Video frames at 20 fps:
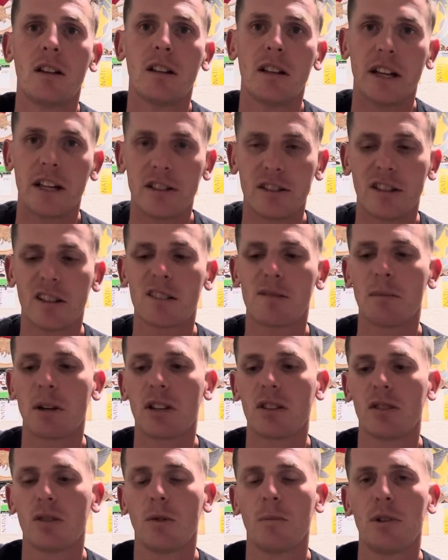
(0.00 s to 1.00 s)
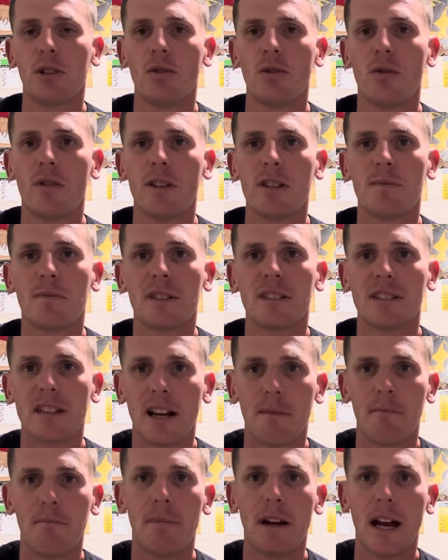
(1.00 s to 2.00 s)
it does make a little bit of noise, but it's
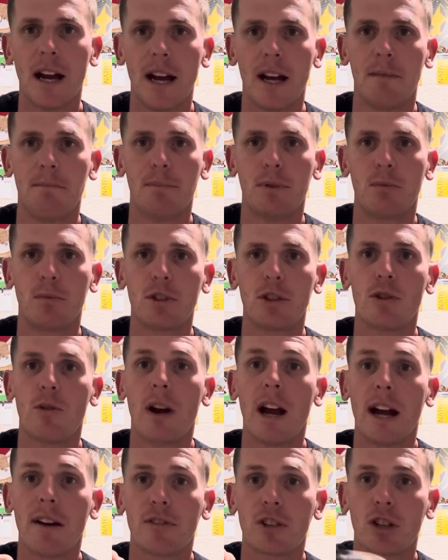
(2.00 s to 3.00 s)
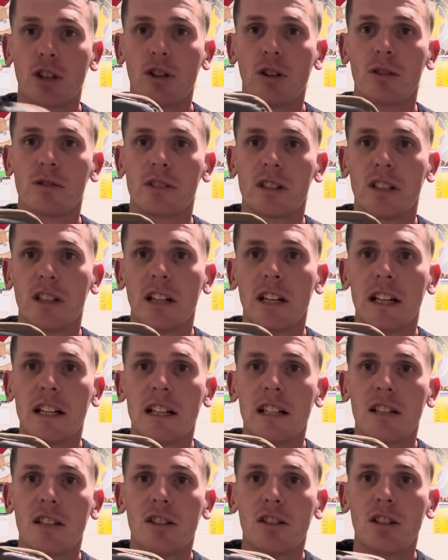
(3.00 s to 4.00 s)
not bad. But when you have to close it,
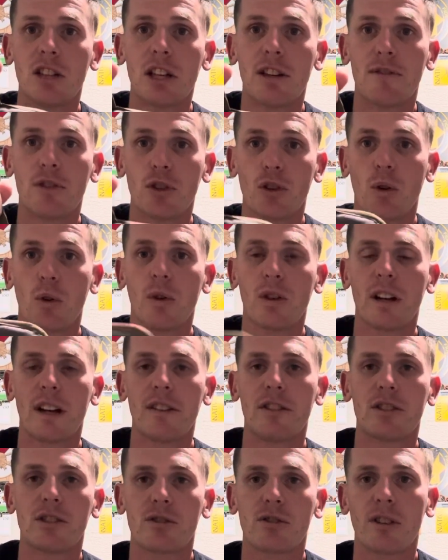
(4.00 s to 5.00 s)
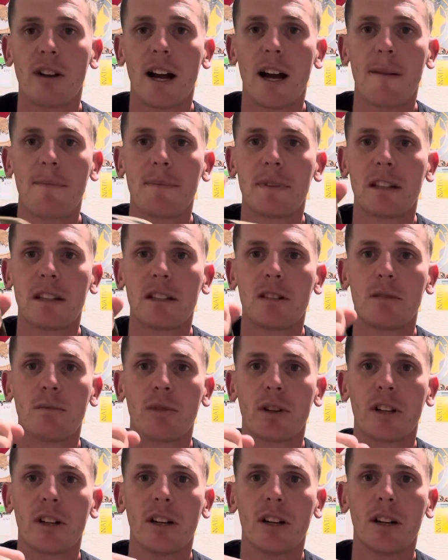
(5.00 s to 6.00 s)
if you're holding on the strap and you
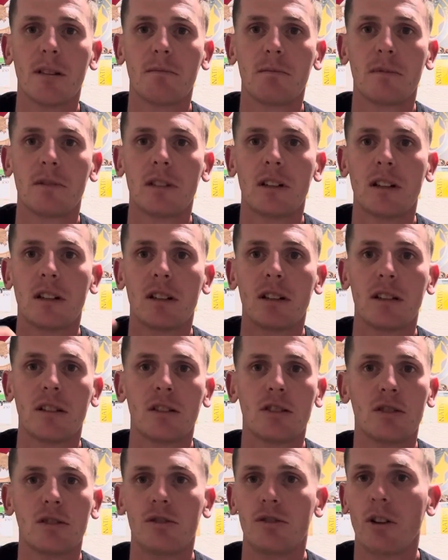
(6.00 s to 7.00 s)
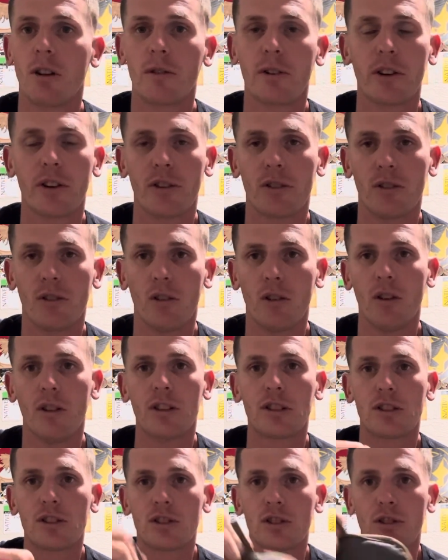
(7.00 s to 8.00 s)
bring it up, you don't hear it at all.
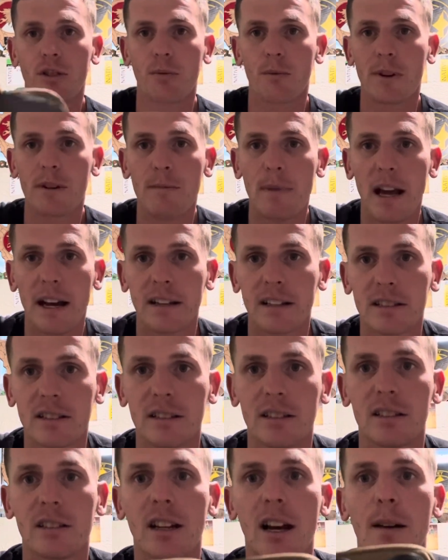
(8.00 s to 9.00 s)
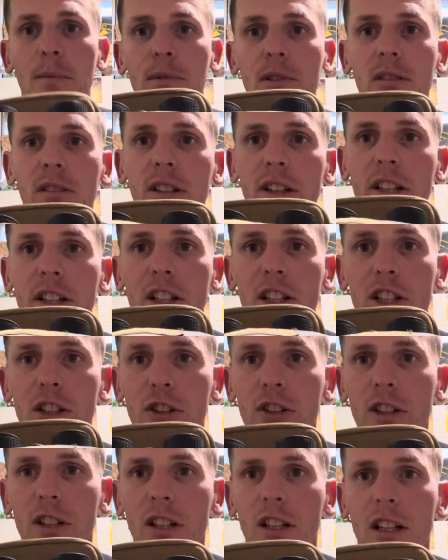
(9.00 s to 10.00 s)
It's just three magnets in the top of the lid
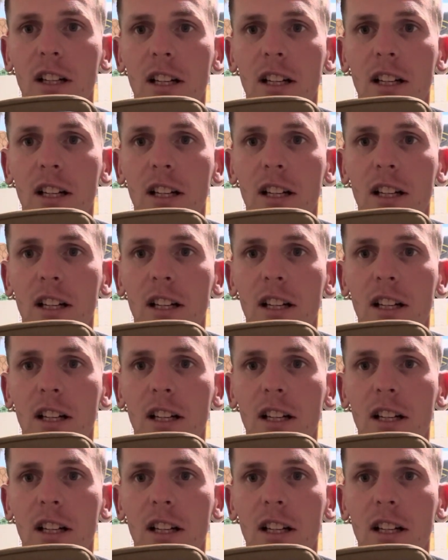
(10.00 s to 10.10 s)
here.